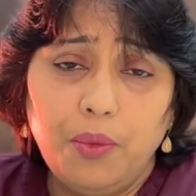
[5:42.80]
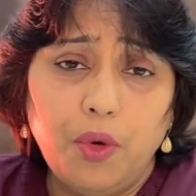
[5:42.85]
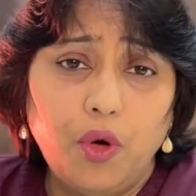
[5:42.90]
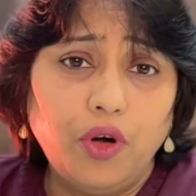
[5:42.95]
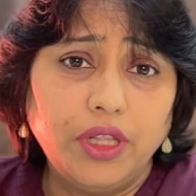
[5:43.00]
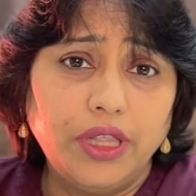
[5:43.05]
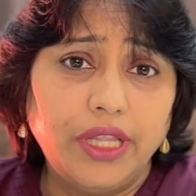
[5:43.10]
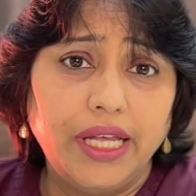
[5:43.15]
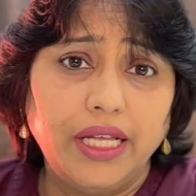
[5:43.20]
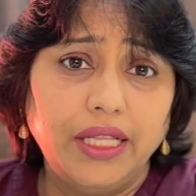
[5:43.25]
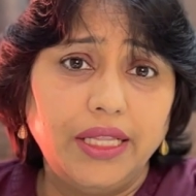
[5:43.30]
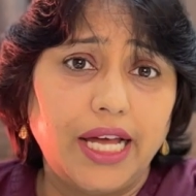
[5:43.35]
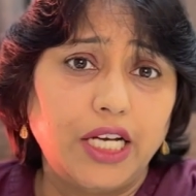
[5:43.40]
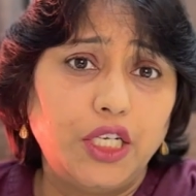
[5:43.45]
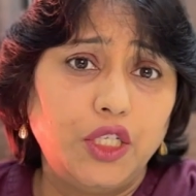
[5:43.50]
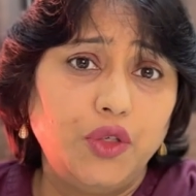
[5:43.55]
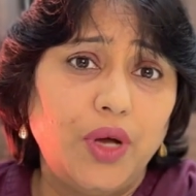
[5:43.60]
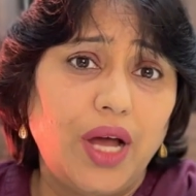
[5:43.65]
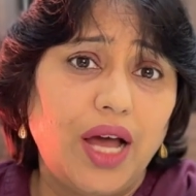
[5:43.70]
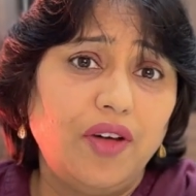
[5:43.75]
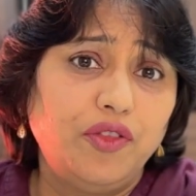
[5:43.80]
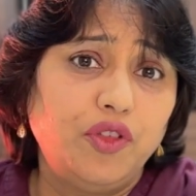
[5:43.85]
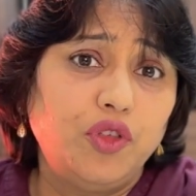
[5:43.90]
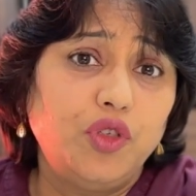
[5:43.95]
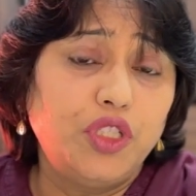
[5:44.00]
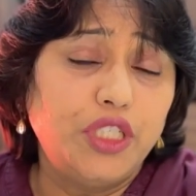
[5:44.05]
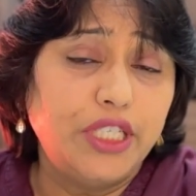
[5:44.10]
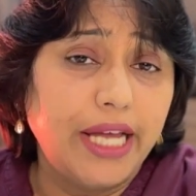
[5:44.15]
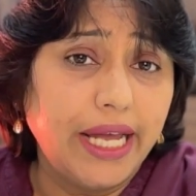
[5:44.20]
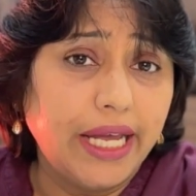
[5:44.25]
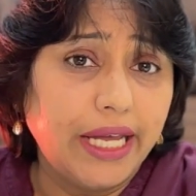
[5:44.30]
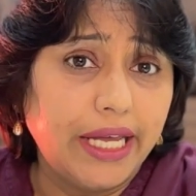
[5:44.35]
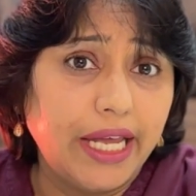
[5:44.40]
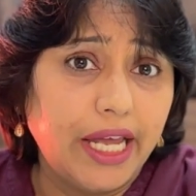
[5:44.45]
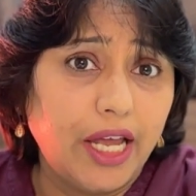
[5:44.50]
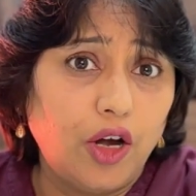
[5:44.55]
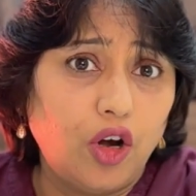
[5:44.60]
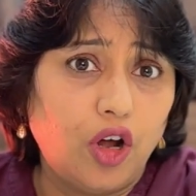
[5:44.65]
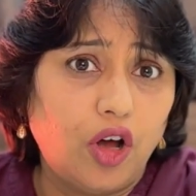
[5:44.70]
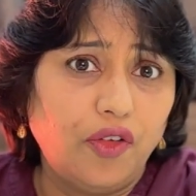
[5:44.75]
more thing that you have to take
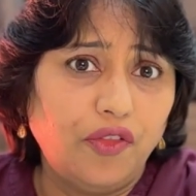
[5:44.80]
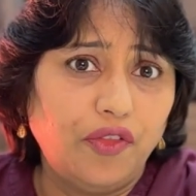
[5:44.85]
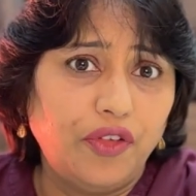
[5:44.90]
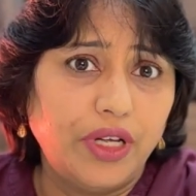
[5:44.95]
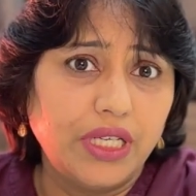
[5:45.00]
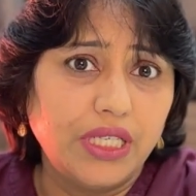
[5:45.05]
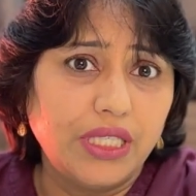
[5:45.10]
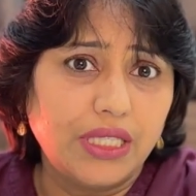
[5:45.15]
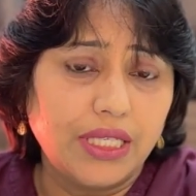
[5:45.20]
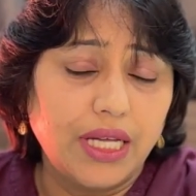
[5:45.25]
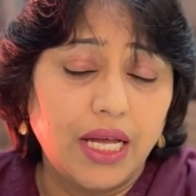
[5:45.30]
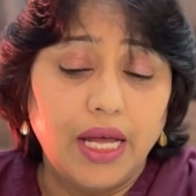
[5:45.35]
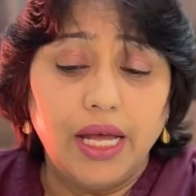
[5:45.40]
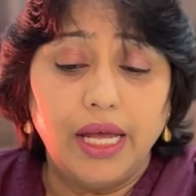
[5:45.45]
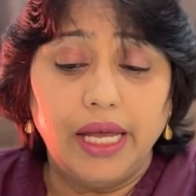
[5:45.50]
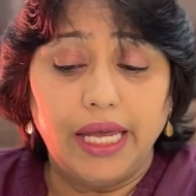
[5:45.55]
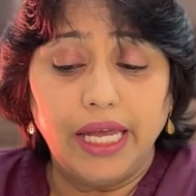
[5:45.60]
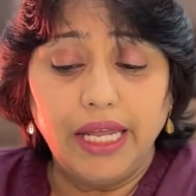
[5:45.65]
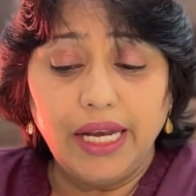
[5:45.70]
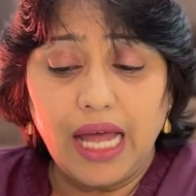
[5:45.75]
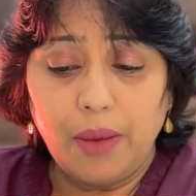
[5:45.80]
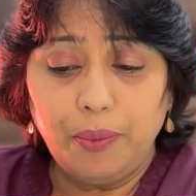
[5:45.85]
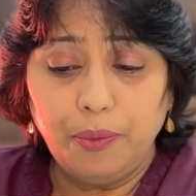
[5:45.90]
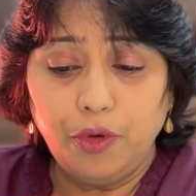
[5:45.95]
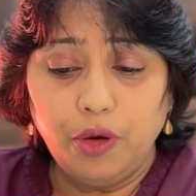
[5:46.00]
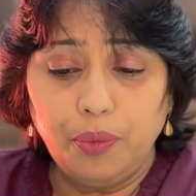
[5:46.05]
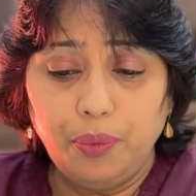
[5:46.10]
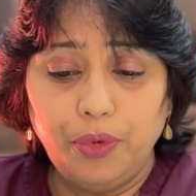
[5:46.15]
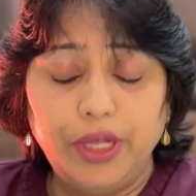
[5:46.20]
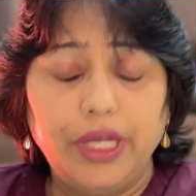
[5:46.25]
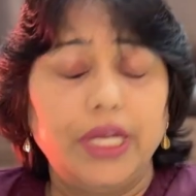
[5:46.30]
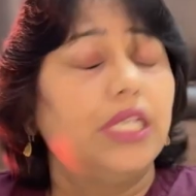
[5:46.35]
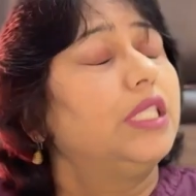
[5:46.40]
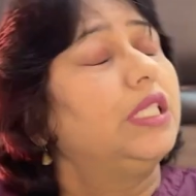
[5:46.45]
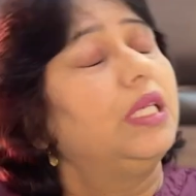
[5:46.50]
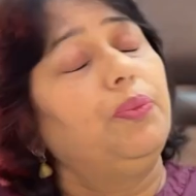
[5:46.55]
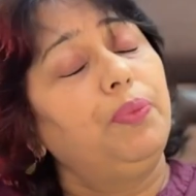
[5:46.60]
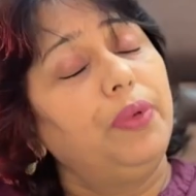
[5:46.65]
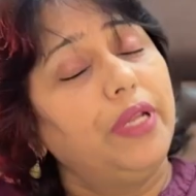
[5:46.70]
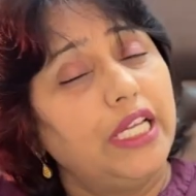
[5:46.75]
care of is, in
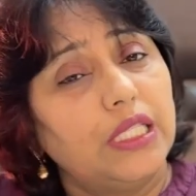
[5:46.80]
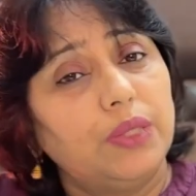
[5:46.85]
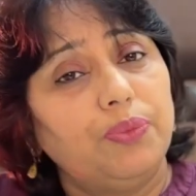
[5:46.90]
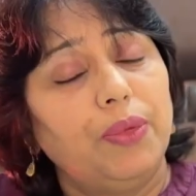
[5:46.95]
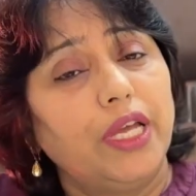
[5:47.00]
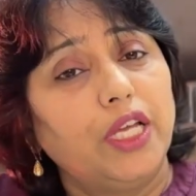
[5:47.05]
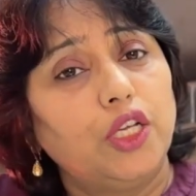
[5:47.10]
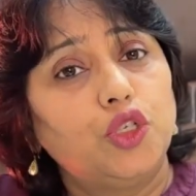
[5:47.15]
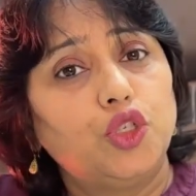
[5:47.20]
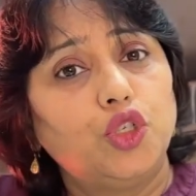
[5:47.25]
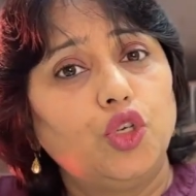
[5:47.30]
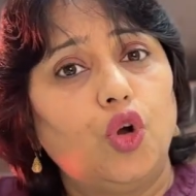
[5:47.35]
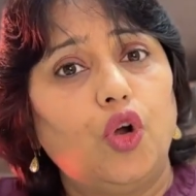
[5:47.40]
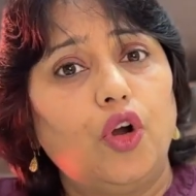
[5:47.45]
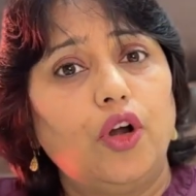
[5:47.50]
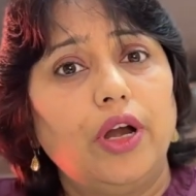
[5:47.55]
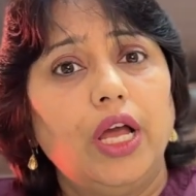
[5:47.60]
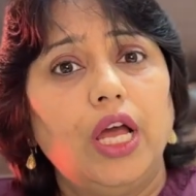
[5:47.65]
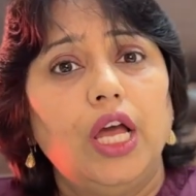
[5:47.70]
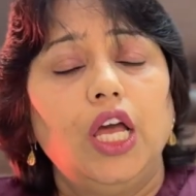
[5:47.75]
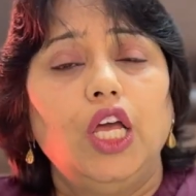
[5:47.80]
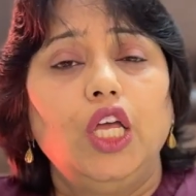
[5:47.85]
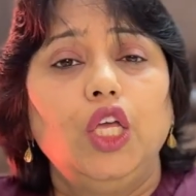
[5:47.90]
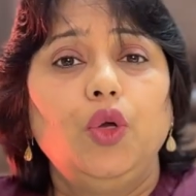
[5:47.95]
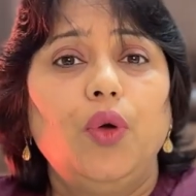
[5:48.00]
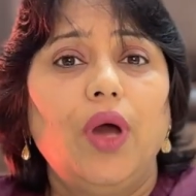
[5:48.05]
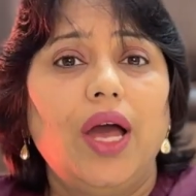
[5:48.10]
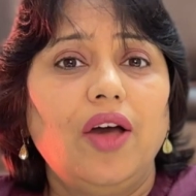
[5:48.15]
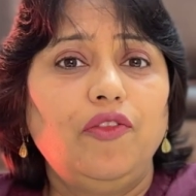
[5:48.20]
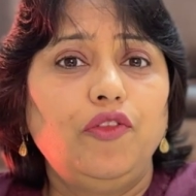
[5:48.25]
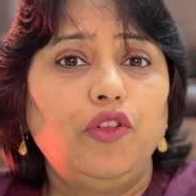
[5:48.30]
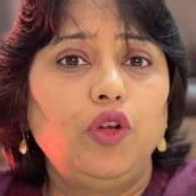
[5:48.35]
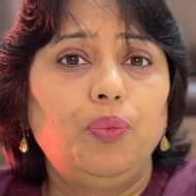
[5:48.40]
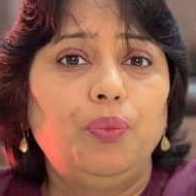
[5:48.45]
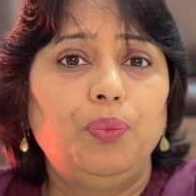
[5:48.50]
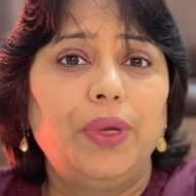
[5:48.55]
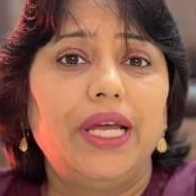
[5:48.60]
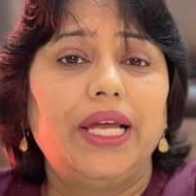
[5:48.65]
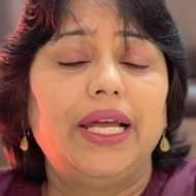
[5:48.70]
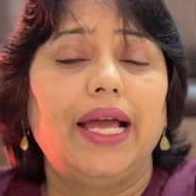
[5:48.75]
appropriacy, please make sure you have to
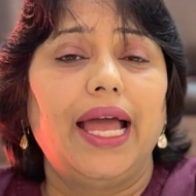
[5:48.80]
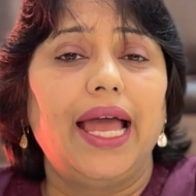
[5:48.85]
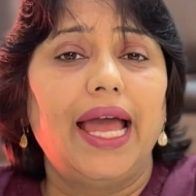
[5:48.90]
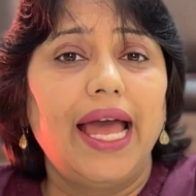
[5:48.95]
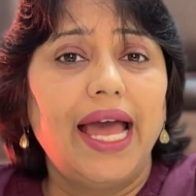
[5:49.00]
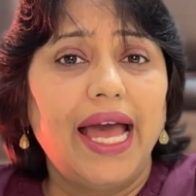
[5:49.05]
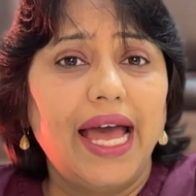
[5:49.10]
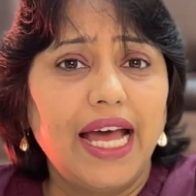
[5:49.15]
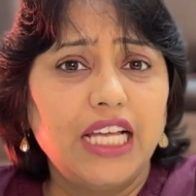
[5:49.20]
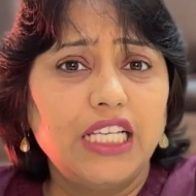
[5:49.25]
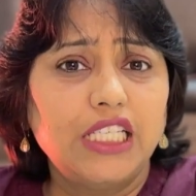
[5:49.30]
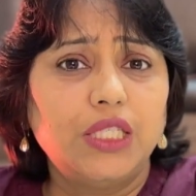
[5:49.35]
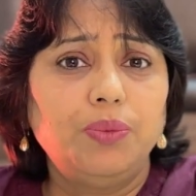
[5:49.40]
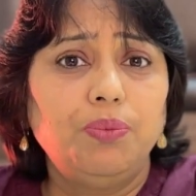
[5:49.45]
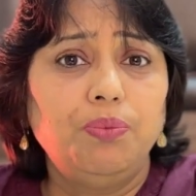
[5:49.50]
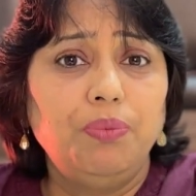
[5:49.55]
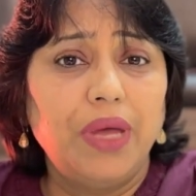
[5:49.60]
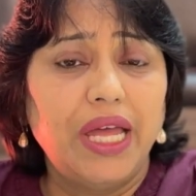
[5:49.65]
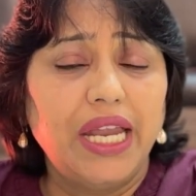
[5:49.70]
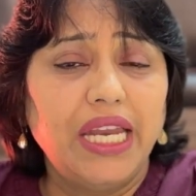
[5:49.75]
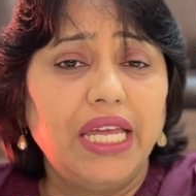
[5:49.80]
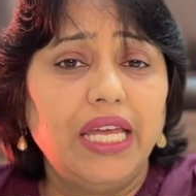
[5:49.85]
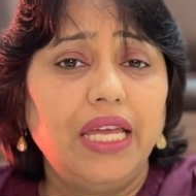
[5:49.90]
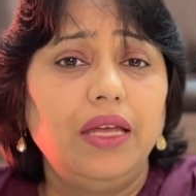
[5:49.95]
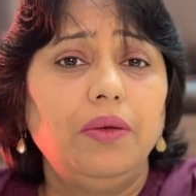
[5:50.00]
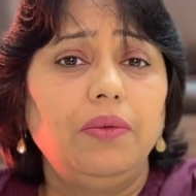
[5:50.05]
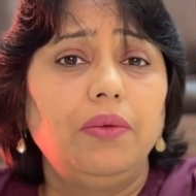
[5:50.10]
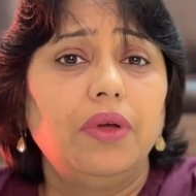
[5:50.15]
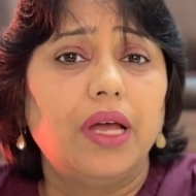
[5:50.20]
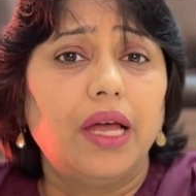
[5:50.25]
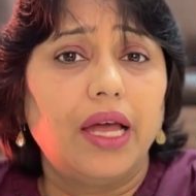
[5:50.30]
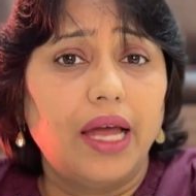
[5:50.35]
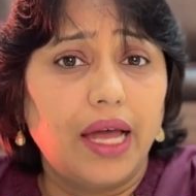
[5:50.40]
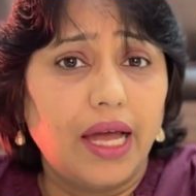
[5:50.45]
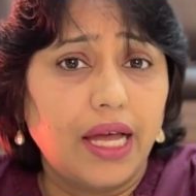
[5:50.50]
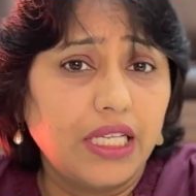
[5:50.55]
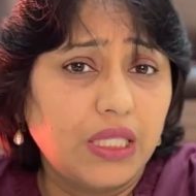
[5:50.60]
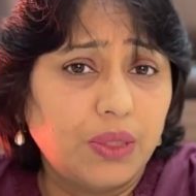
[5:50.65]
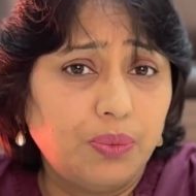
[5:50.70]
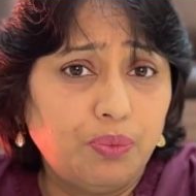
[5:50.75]
pick as many
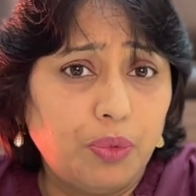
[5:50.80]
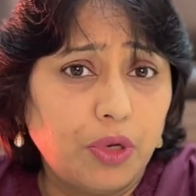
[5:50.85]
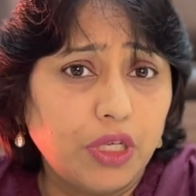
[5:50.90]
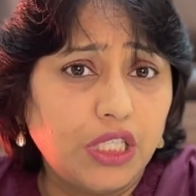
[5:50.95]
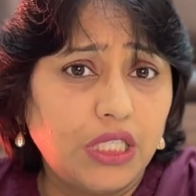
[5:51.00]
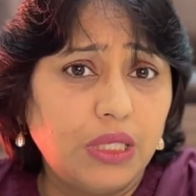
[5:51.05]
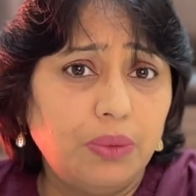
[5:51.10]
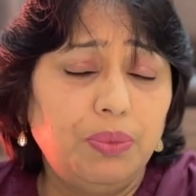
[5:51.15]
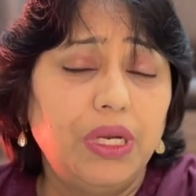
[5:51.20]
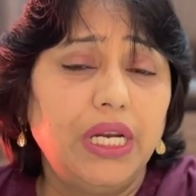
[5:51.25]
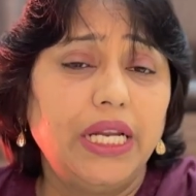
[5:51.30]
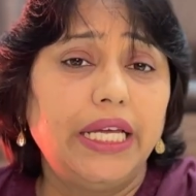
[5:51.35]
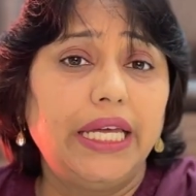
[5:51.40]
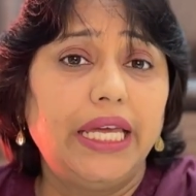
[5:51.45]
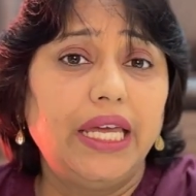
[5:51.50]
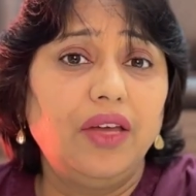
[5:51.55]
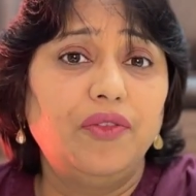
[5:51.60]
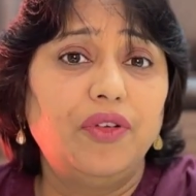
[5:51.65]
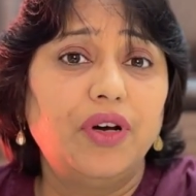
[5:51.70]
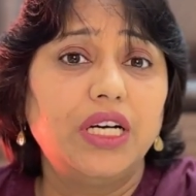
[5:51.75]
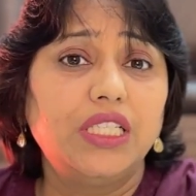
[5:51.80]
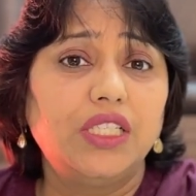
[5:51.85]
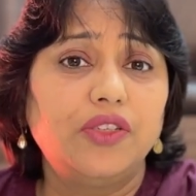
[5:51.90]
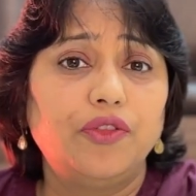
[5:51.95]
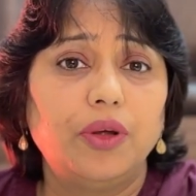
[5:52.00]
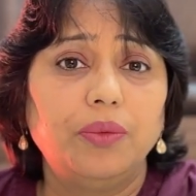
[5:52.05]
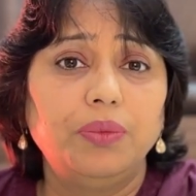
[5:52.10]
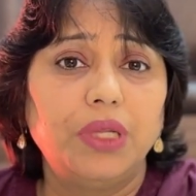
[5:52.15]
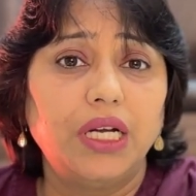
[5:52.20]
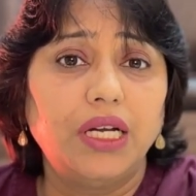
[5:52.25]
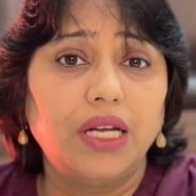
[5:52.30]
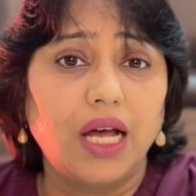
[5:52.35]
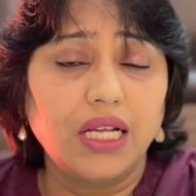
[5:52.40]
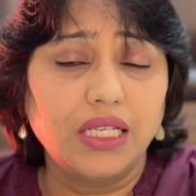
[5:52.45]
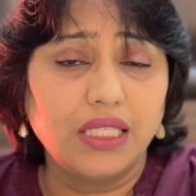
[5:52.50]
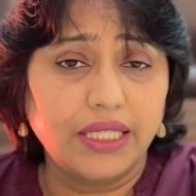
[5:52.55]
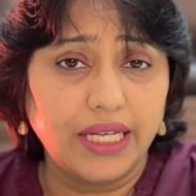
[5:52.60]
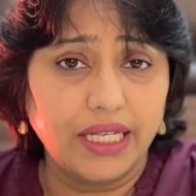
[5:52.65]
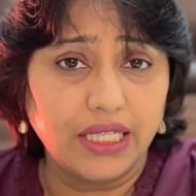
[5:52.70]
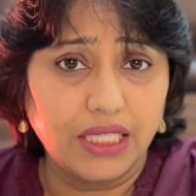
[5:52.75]
as possible keywords from the
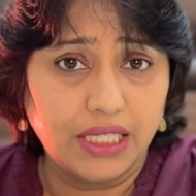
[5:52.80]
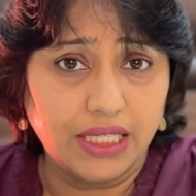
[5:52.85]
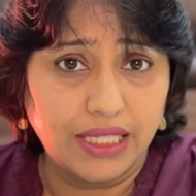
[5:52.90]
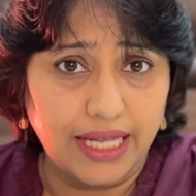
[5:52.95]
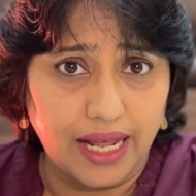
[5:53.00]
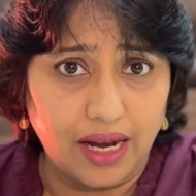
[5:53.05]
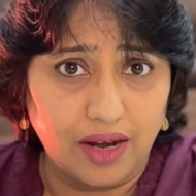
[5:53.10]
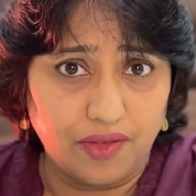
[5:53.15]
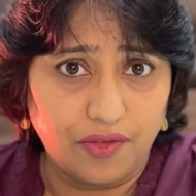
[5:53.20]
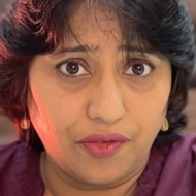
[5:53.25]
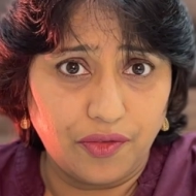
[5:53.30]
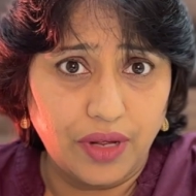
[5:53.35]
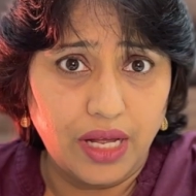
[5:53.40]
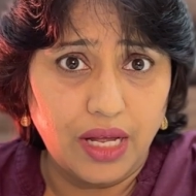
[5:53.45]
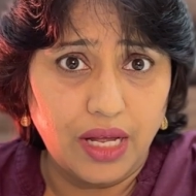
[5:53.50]
task itself.